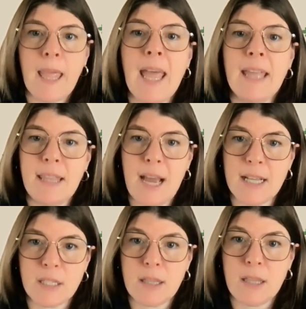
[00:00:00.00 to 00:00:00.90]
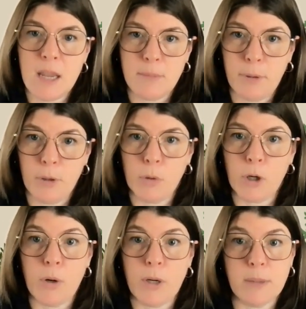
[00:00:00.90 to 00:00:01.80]
and that's the input we're
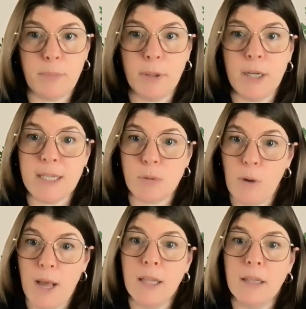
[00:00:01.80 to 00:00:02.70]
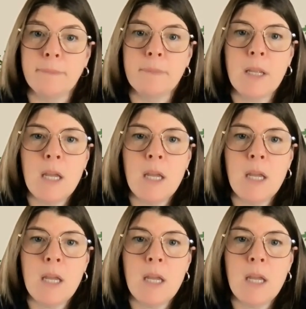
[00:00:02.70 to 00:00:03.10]
going to put as well.